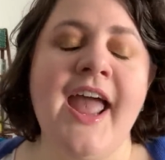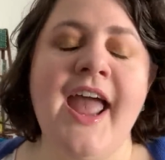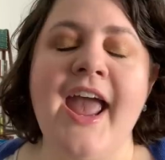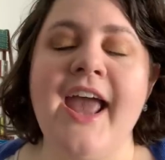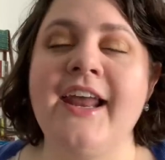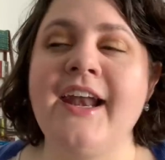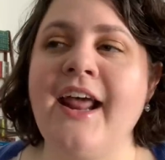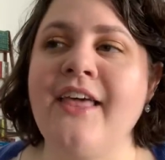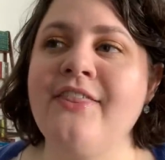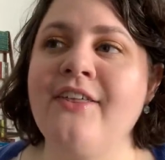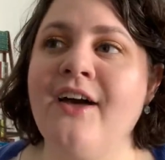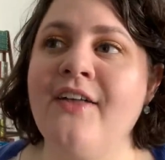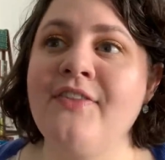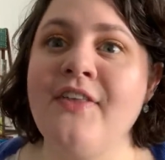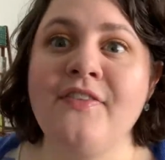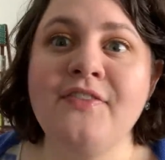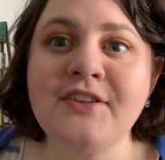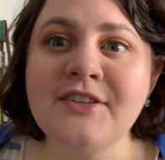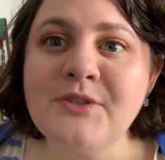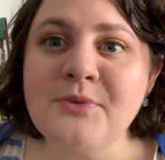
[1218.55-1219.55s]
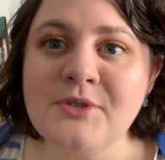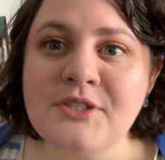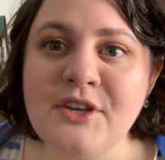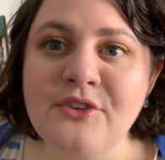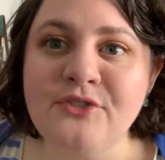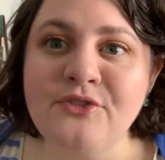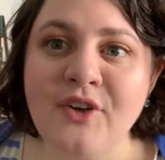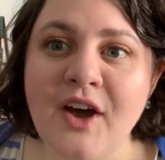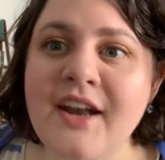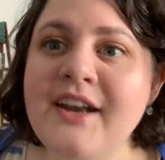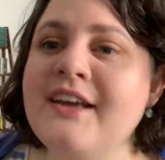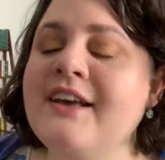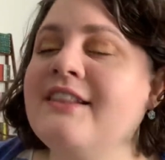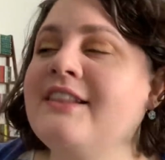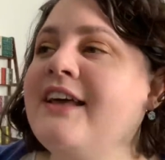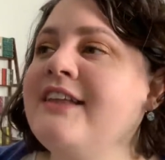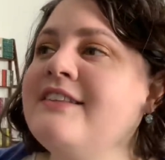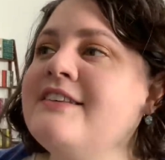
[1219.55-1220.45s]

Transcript: And I thought that this was a fun, like,